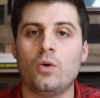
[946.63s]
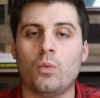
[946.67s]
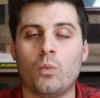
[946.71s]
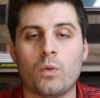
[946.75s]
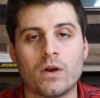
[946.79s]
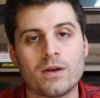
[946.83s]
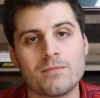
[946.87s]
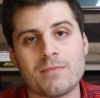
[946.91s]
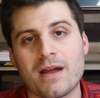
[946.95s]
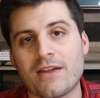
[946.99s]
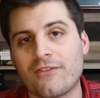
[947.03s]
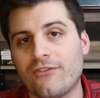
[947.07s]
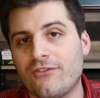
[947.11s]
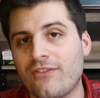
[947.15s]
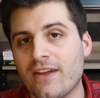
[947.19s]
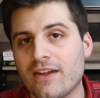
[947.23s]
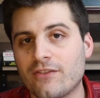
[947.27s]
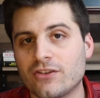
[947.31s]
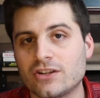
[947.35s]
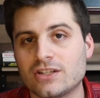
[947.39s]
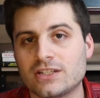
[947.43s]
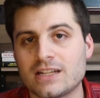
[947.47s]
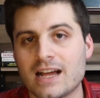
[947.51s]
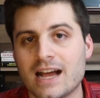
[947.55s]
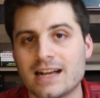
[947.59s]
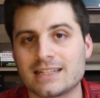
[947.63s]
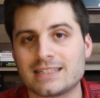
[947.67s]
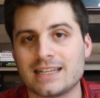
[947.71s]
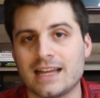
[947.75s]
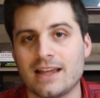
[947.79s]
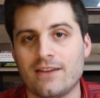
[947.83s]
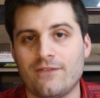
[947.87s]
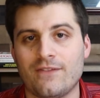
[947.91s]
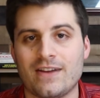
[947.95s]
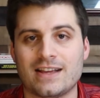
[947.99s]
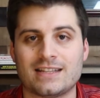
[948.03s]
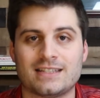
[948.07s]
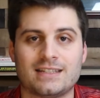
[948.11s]
One of my favorite stocks I
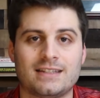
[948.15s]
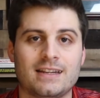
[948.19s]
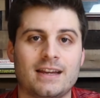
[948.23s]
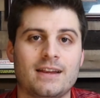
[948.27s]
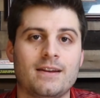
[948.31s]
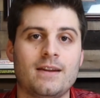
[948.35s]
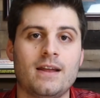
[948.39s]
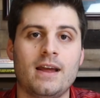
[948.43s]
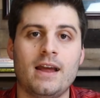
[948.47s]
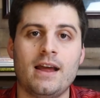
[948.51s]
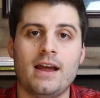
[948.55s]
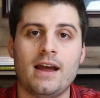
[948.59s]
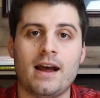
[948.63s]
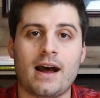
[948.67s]
invest in.